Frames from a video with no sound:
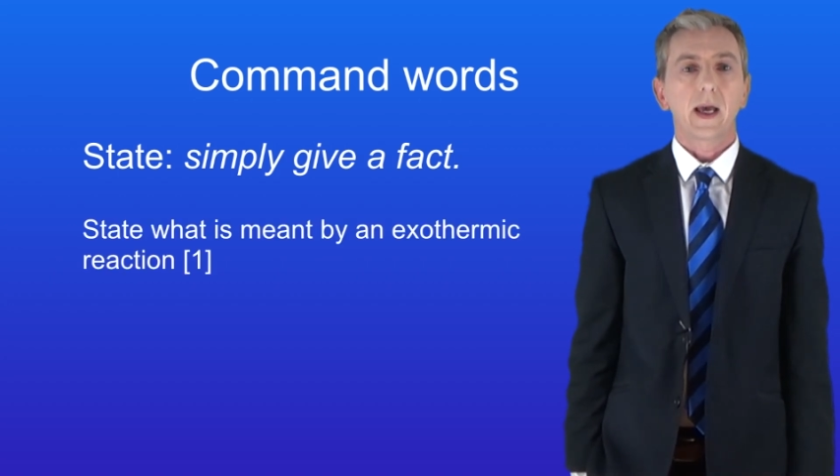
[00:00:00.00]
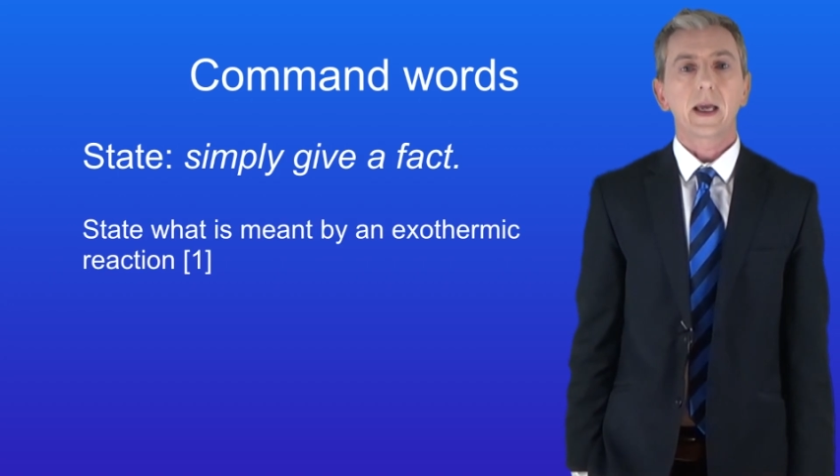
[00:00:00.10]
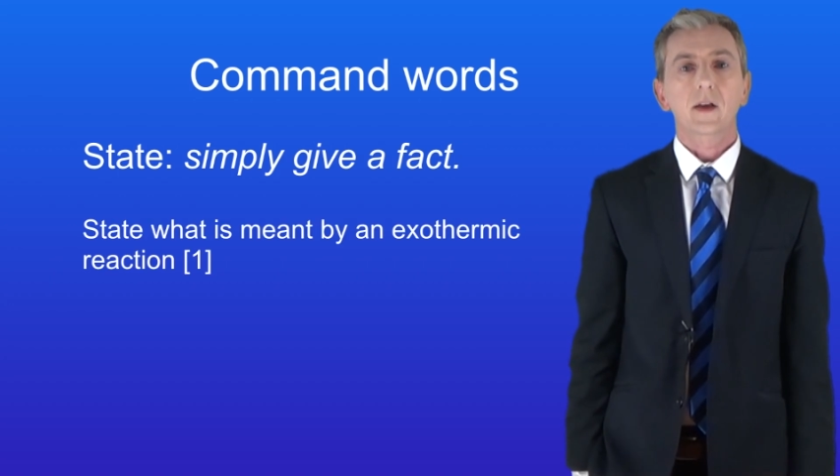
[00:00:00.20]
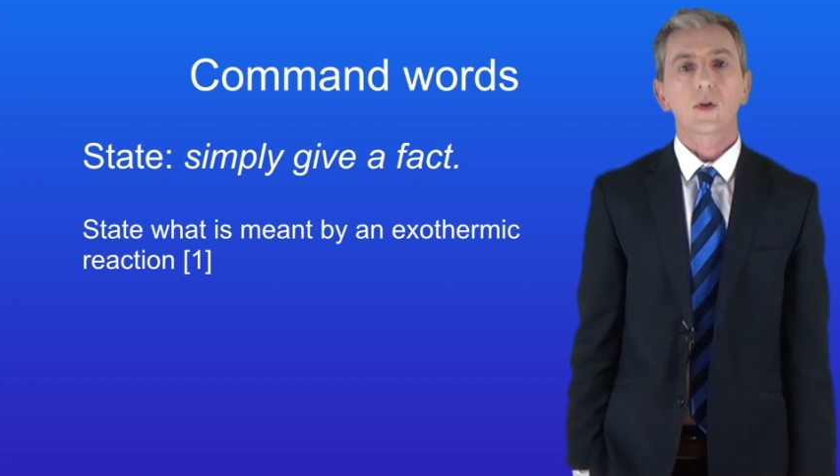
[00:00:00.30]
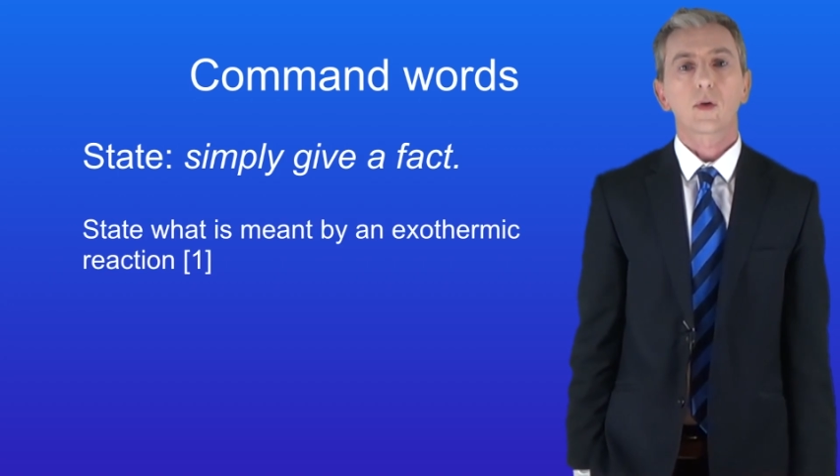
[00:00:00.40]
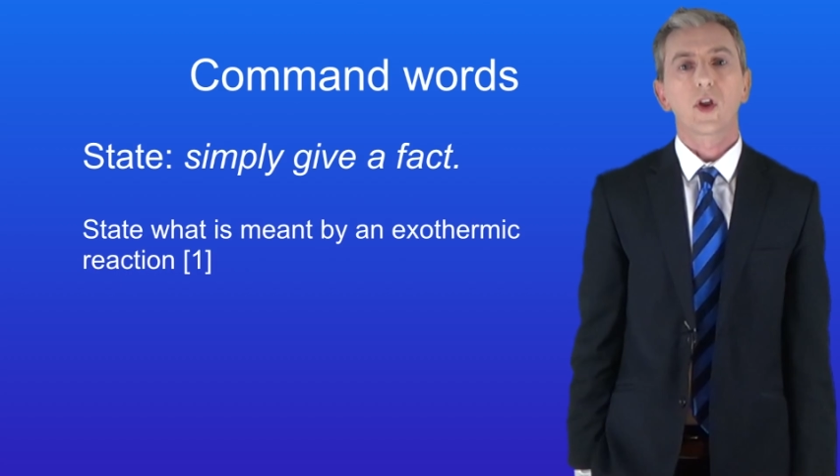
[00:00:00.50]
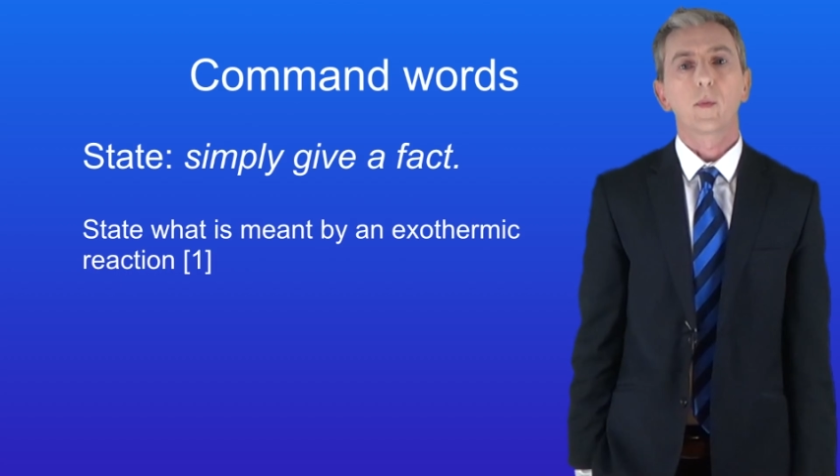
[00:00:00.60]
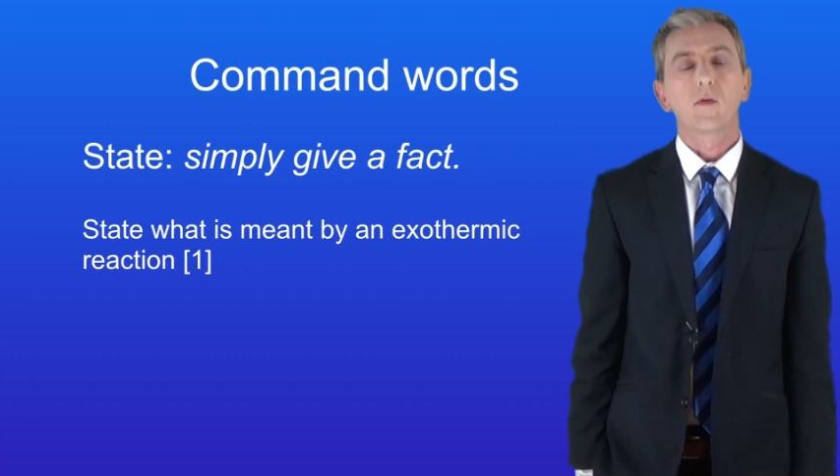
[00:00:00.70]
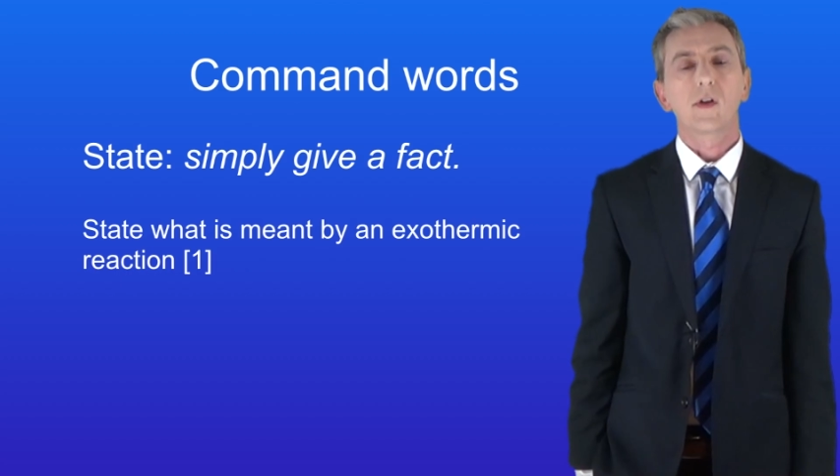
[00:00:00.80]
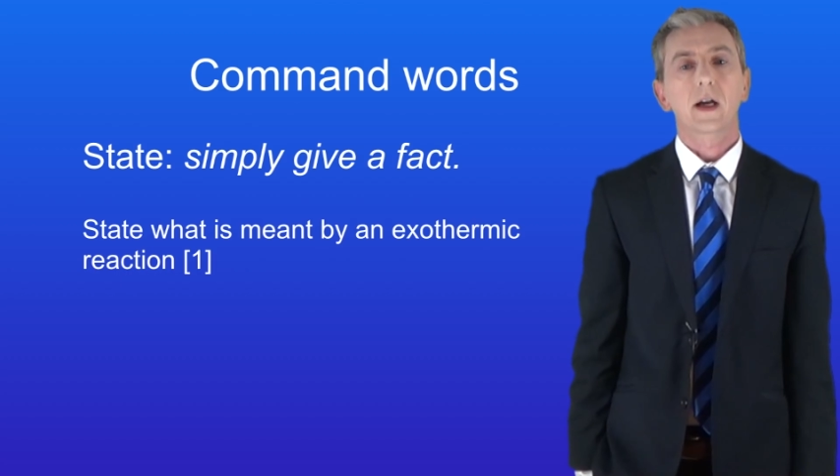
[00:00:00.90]

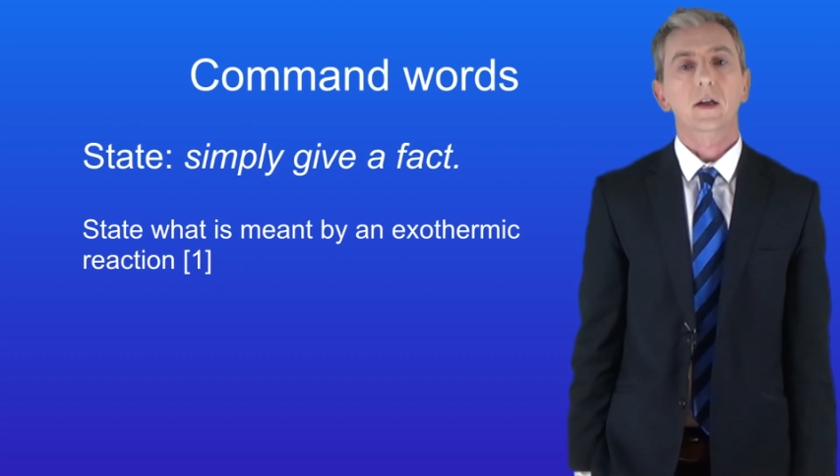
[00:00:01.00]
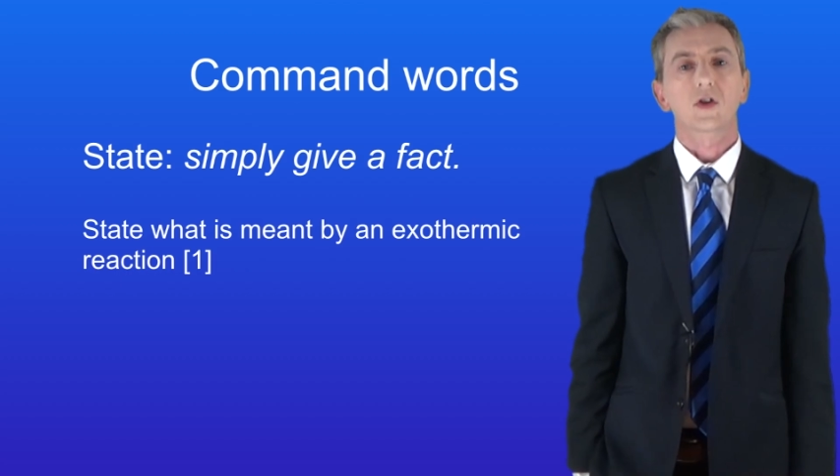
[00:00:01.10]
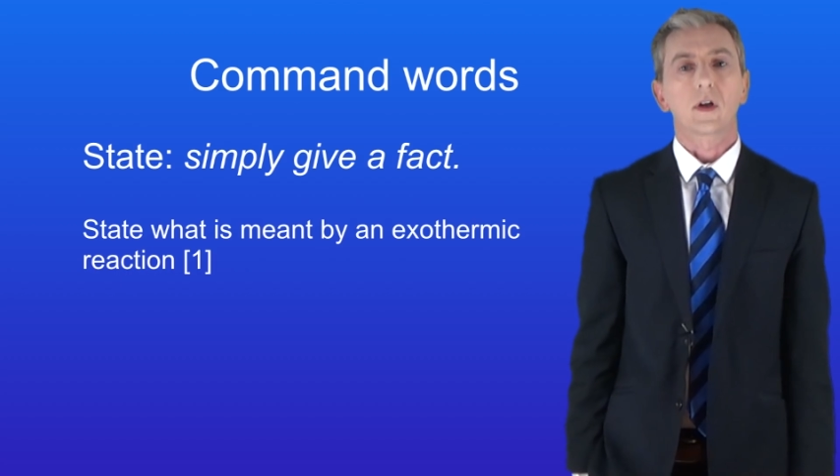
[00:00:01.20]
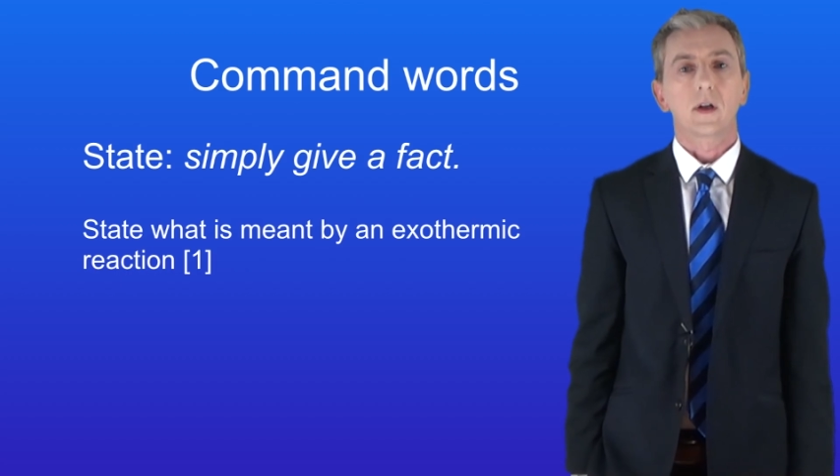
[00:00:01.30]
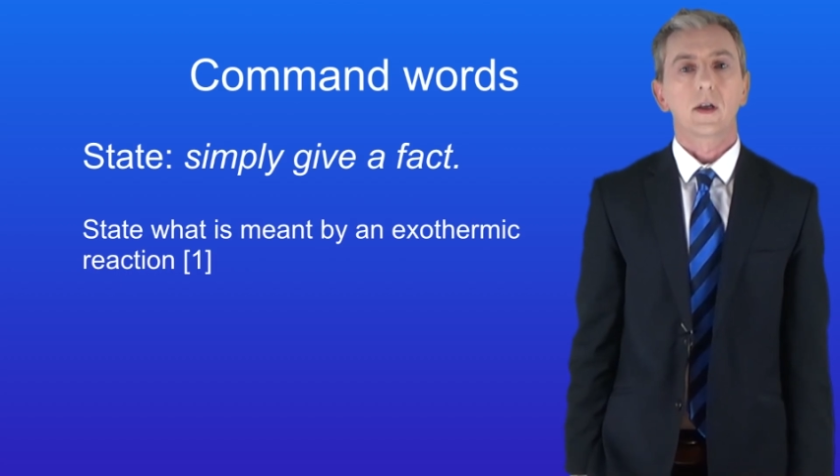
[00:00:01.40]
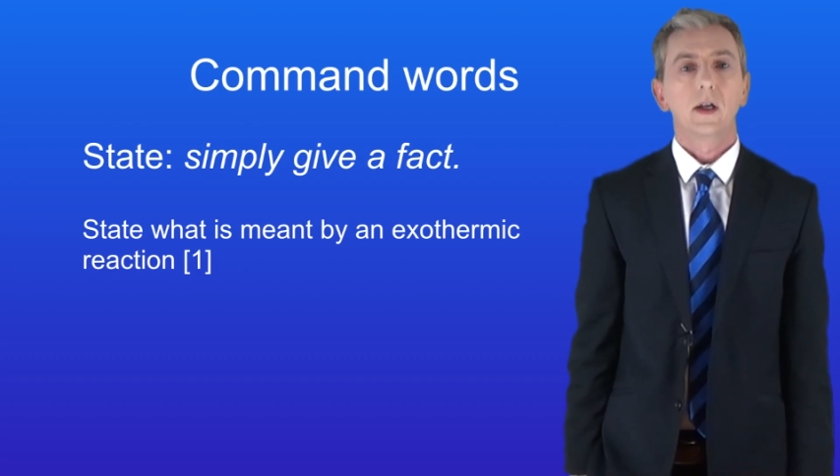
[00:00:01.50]
exothermic reaction.